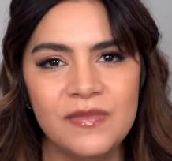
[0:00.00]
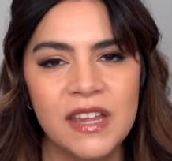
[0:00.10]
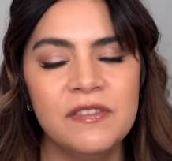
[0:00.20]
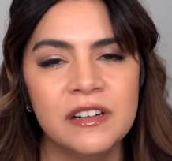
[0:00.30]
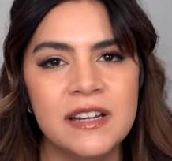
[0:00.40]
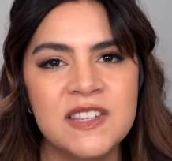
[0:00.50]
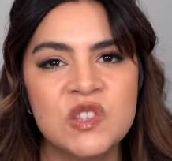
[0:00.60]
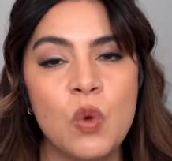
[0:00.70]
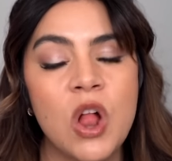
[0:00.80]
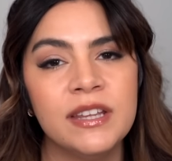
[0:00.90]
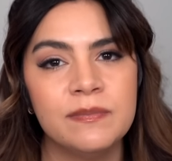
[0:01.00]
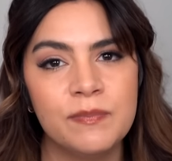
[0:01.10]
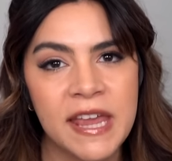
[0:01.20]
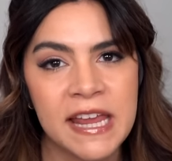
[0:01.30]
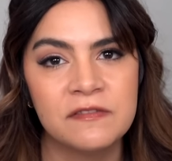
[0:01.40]
very swollen,
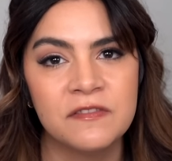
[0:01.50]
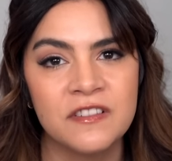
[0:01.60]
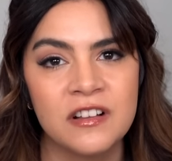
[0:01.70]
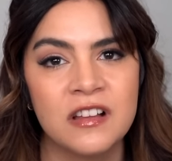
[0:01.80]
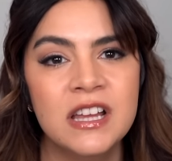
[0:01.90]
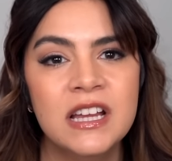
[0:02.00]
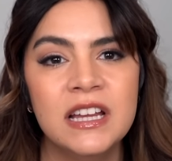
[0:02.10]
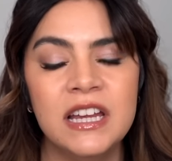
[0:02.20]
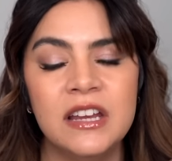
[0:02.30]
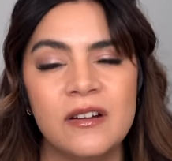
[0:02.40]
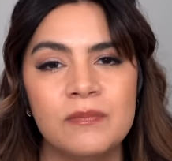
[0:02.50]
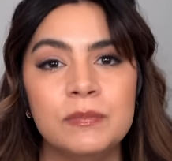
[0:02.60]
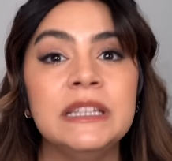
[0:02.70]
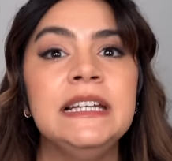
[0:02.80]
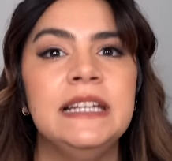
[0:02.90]
painful, you know,
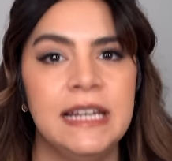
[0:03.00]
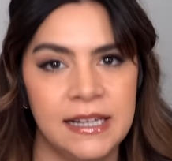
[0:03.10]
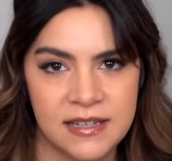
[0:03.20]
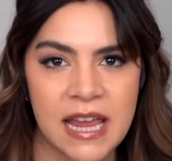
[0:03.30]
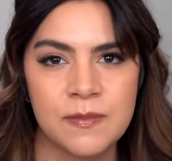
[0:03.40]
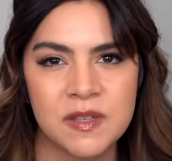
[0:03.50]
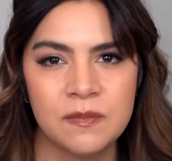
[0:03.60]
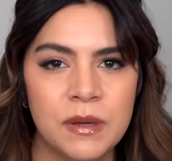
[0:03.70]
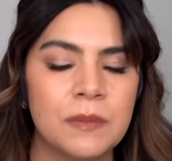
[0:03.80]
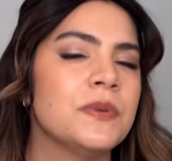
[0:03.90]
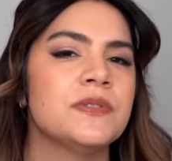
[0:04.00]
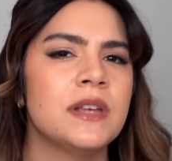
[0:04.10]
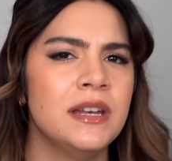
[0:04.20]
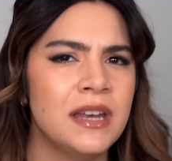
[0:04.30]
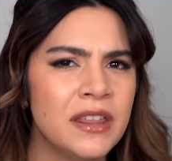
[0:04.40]
bleeding types pimples.
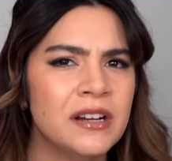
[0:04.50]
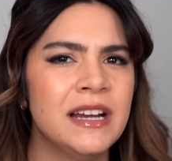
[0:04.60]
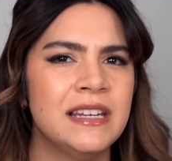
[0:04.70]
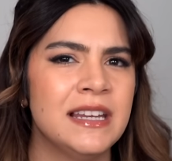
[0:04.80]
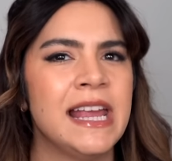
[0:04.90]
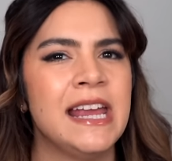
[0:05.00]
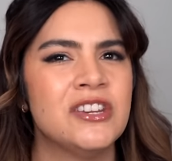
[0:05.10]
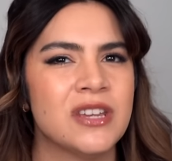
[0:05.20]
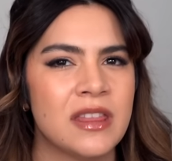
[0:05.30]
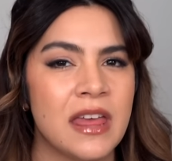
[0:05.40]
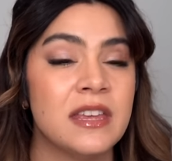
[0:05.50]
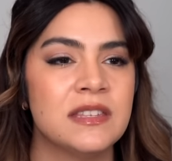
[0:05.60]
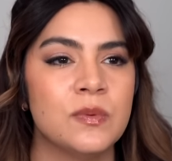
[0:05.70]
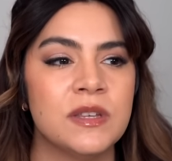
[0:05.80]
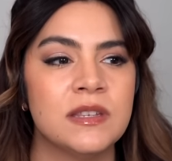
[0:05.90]
Another indication that
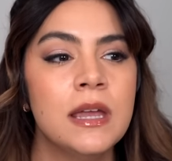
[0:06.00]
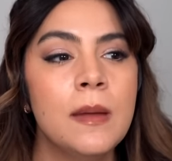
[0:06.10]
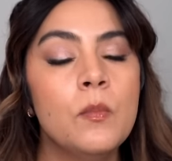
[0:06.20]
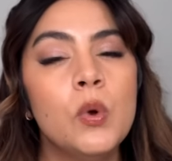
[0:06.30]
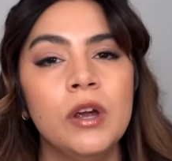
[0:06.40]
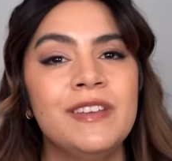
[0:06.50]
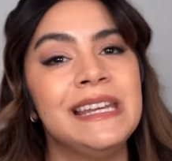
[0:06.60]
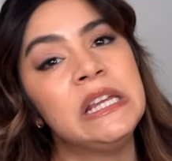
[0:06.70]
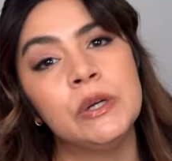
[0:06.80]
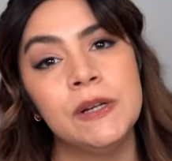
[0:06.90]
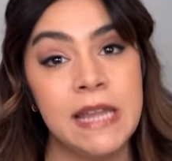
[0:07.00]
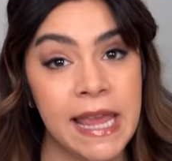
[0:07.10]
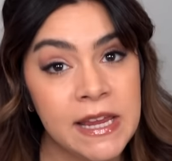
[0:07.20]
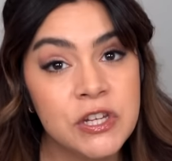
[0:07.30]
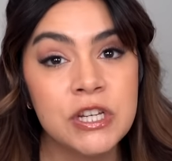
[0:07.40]
this was more of an
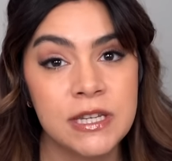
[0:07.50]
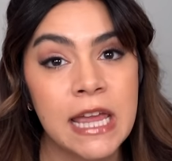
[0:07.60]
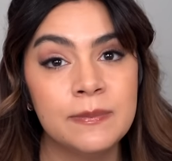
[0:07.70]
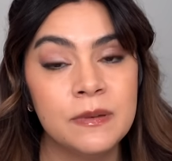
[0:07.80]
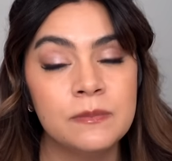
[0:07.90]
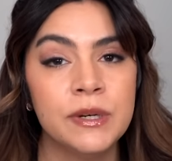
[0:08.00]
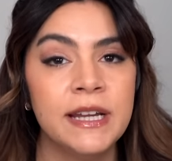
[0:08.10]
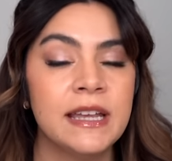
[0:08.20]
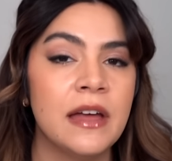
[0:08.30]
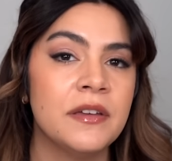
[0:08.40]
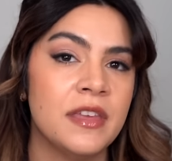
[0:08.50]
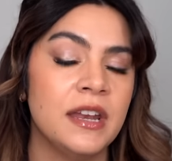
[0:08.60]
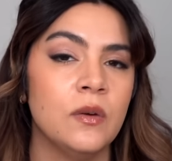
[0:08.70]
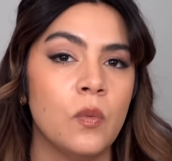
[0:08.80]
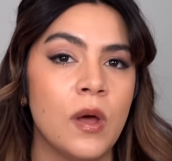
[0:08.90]
irritation type of breakout
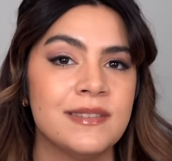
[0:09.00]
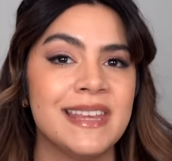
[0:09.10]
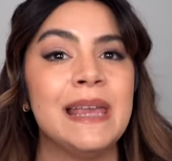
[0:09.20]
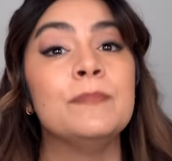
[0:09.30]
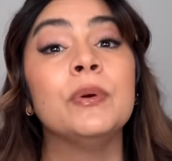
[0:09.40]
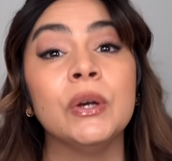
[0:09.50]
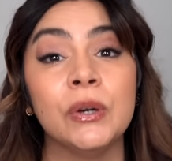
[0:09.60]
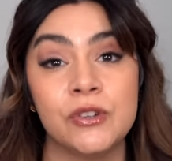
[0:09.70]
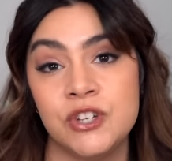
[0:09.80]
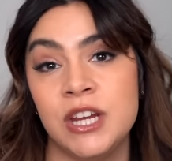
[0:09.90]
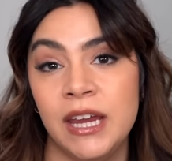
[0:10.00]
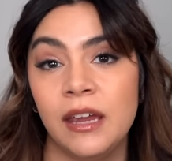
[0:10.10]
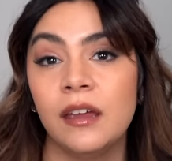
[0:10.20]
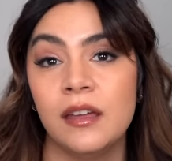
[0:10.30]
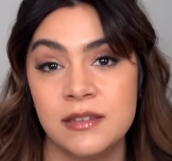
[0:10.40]
than it was a
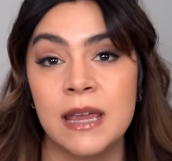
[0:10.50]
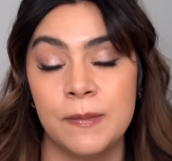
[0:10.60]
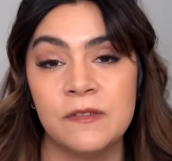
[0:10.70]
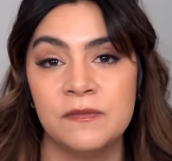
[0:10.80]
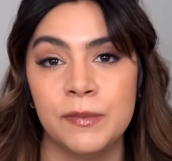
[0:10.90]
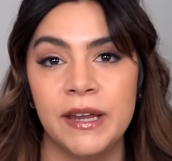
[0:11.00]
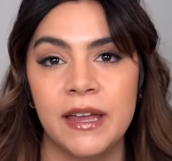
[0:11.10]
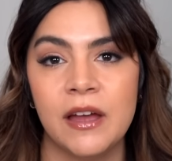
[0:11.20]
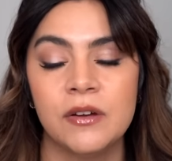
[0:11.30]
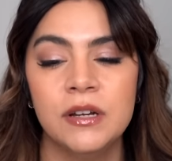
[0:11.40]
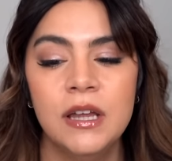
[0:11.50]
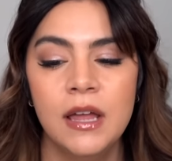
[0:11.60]
purging type of breakout.